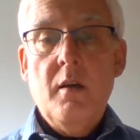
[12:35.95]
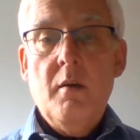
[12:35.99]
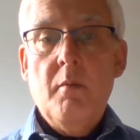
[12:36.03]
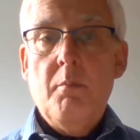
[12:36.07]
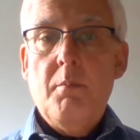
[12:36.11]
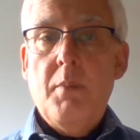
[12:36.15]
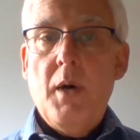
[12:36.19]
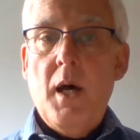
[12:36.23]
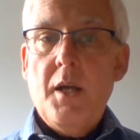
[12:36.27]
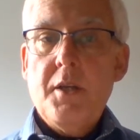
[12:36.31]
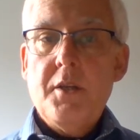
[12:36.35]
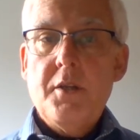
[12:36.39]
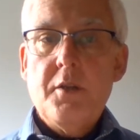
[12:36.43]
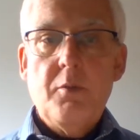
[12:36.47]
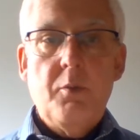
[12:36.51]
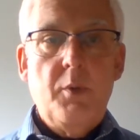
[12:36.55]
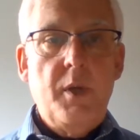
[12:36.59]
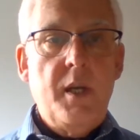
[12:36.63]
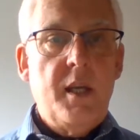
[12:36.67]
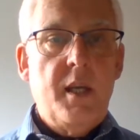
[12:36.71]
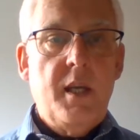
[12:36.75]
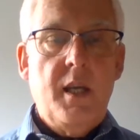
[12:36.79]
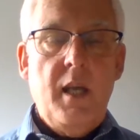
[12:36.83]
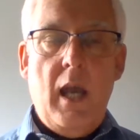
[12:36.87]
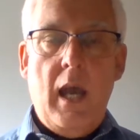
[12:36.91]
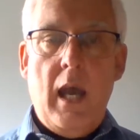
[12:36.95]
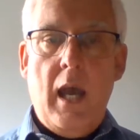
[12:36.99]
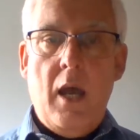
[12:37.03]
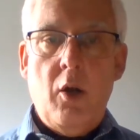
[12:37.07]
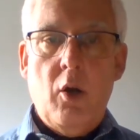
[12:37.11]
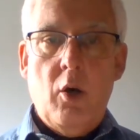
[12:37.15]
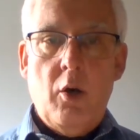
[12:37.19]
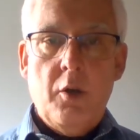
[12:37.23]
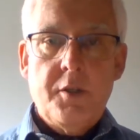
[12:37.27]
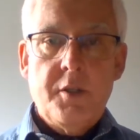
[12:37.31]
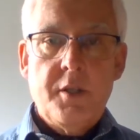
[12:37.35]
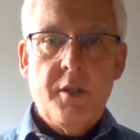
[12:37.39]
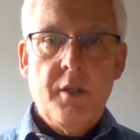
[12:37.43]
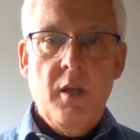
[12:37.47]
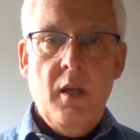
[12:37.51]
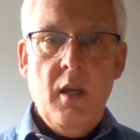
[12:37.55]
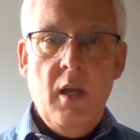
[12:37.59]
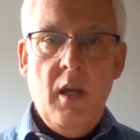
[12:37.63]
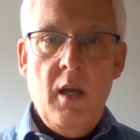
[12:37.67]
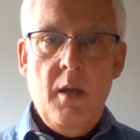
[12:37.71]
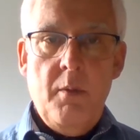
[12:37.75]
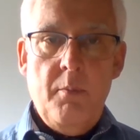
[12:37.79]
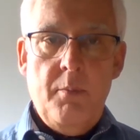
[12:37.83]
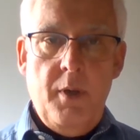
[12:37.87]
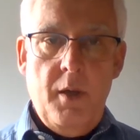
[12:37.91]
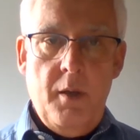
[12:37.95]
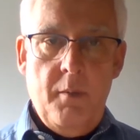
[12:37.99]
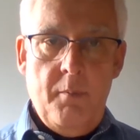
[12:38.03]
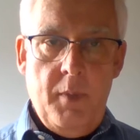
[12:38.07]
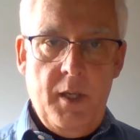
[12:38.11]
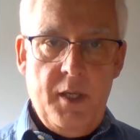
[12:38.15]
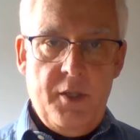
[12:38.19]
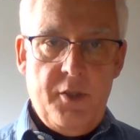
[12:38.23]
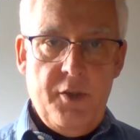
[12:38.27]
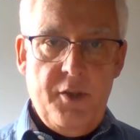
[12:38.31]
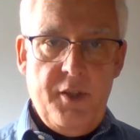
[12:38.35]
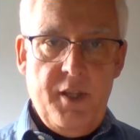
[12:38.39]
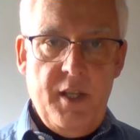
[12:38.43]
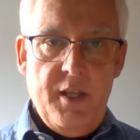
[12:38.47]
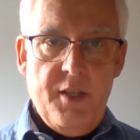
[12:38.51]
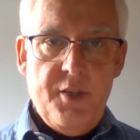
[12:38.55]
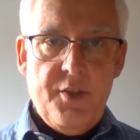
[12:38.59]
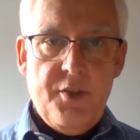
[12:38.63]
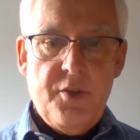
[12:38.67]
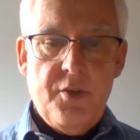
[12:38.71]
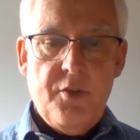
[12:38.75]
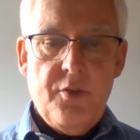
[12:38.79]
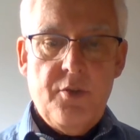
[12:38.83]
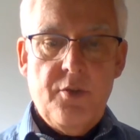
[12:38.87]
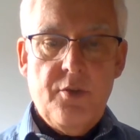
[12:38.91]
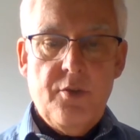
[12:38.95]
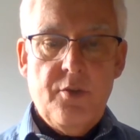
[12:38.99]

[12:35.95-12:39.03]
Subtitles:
but we cannot permit this."